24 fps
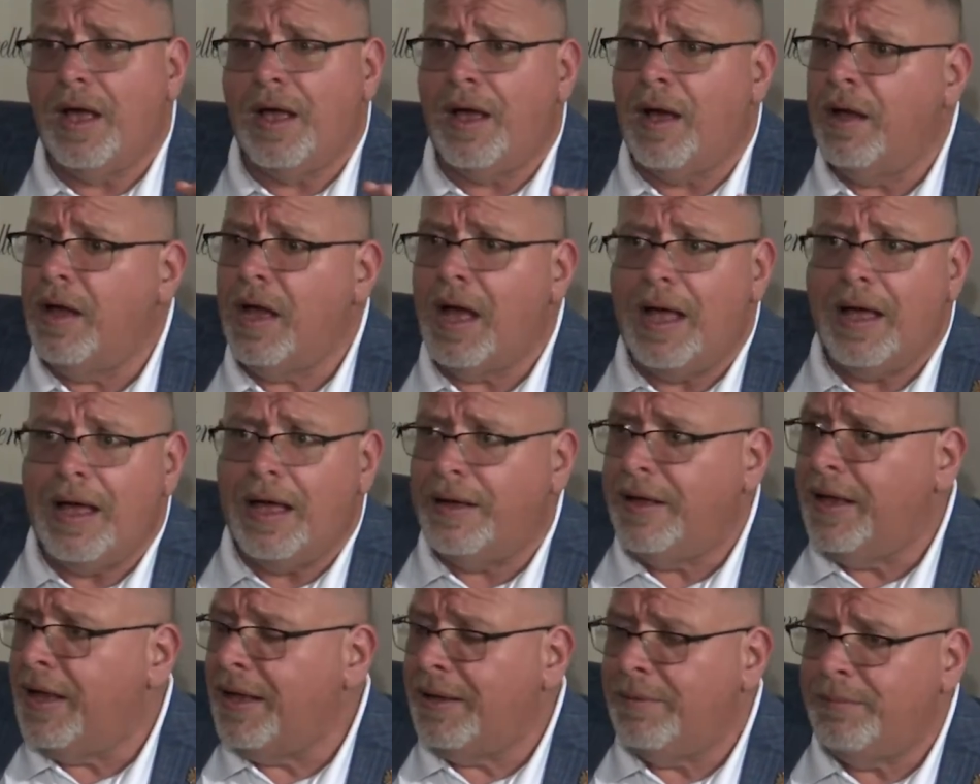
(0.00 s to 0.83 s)
uh, uh,
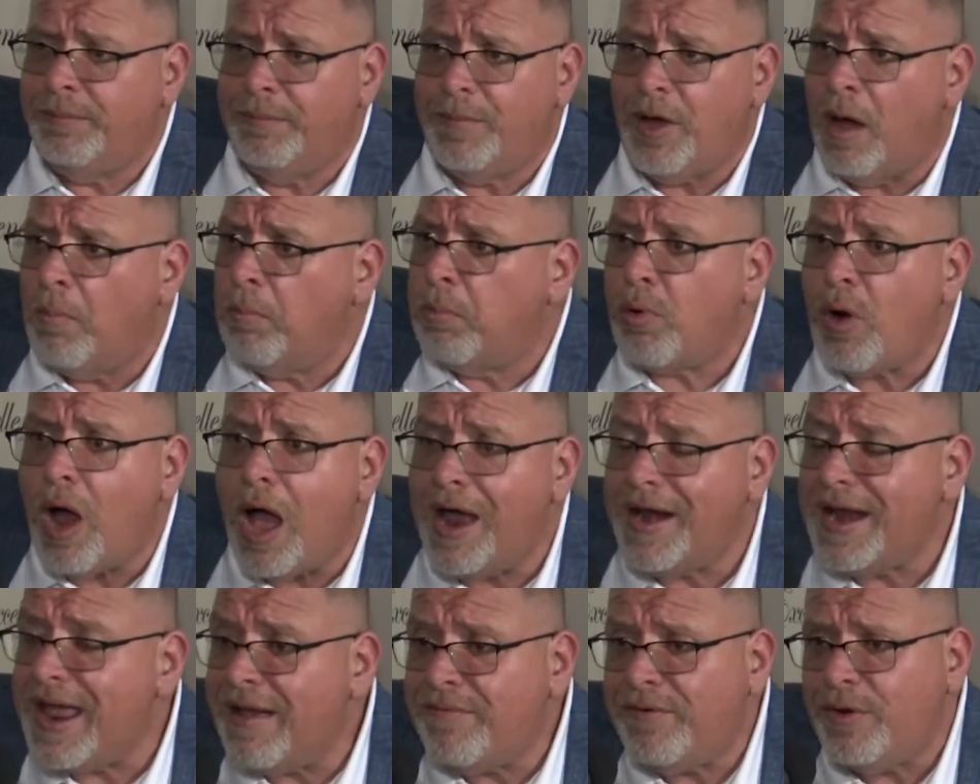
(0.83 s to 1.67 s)
uh, um,
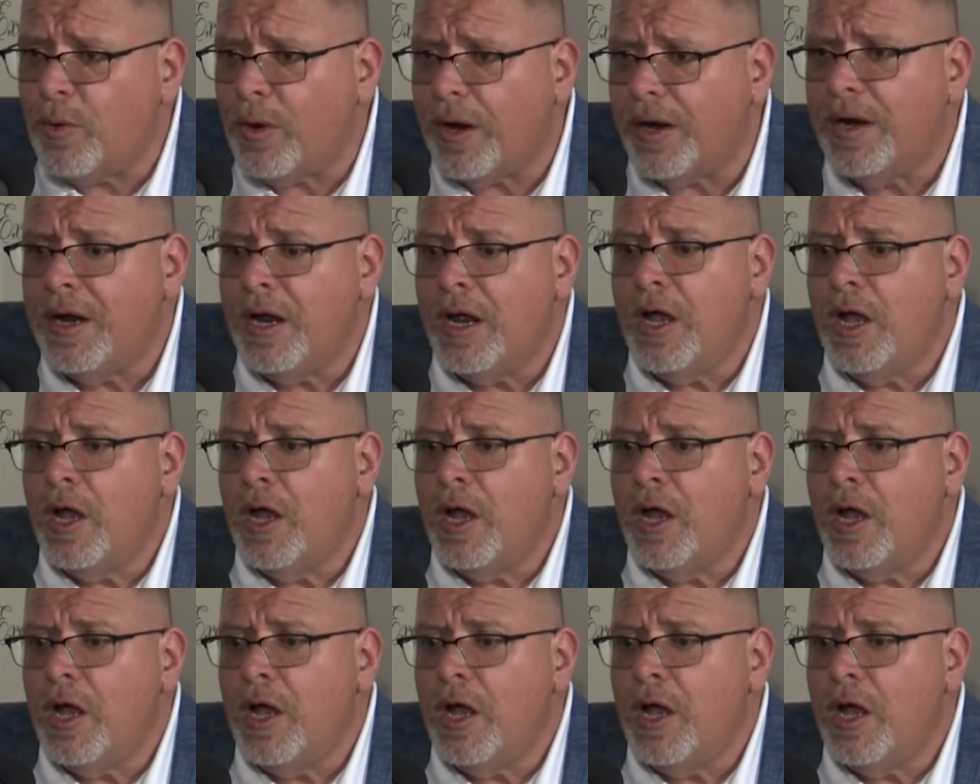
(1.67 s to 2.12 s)
abroad, everywhere.